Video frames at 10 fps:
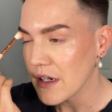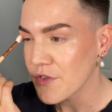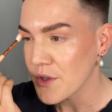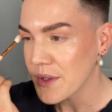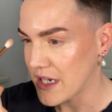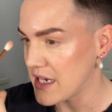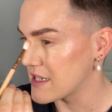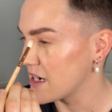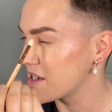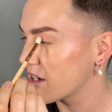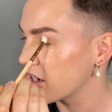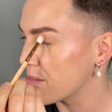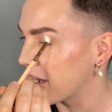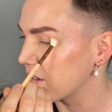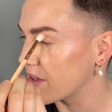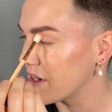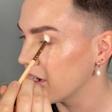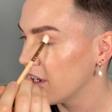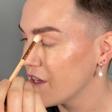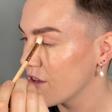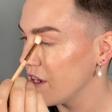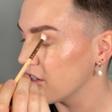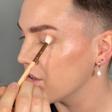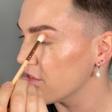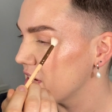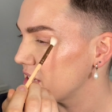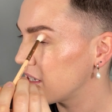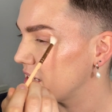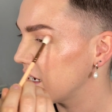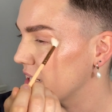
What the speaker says: years and I studied Mandarin in university